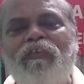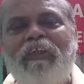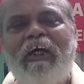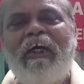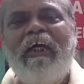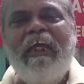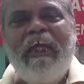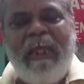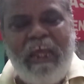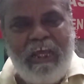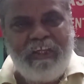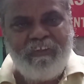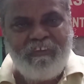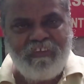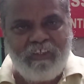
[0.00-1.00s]
to the
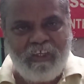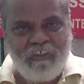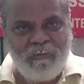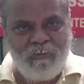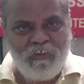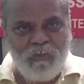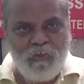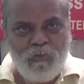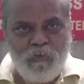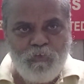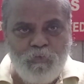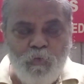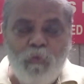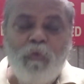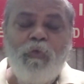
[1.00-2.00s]
N side.
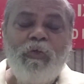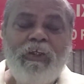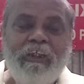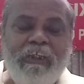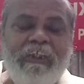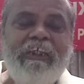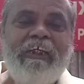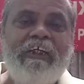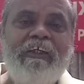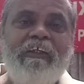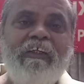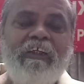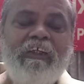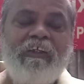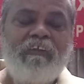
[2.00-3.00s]
So here,